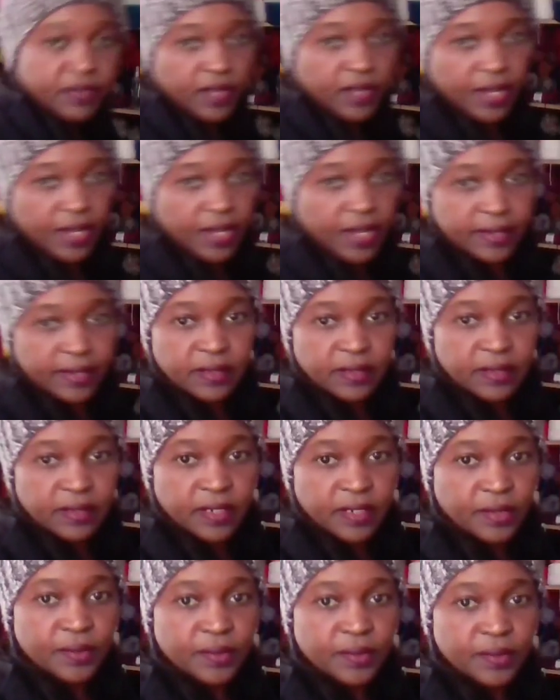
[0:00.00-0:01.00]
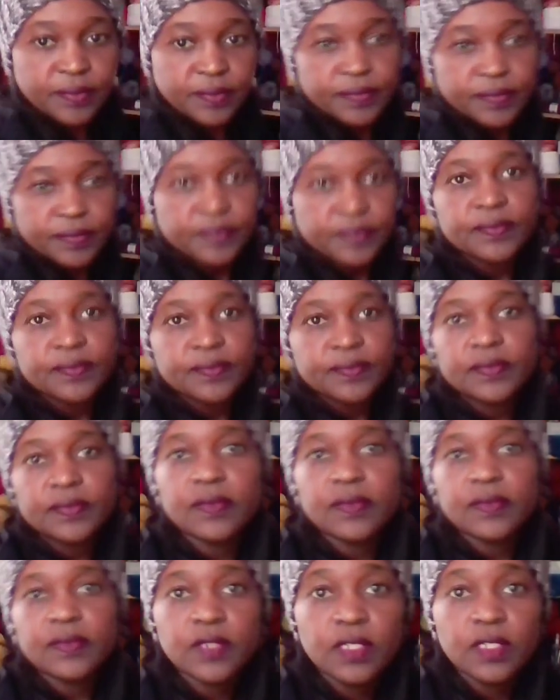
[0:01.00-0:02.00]
cotton to
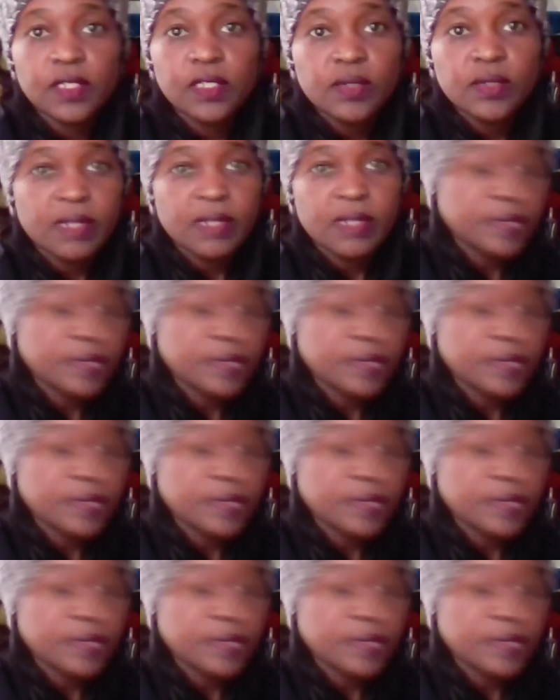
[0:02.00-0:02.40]
use up